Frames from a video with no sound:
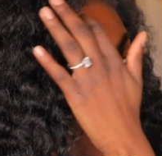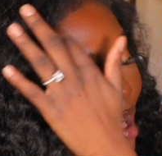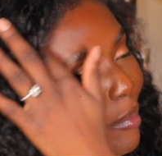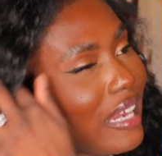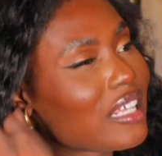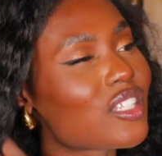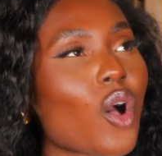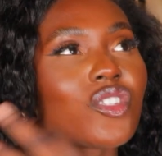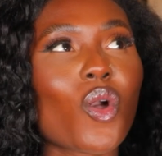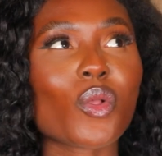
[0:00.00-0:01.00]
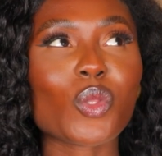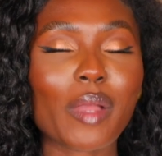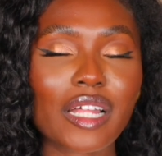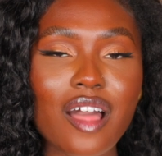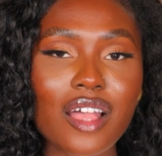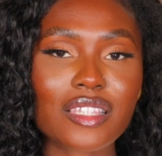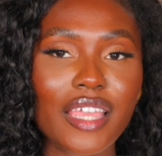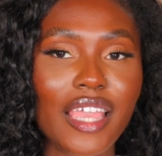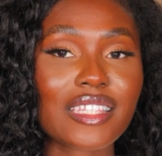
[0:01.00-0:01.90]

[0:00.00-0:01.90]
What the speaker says: I need to also go through my closet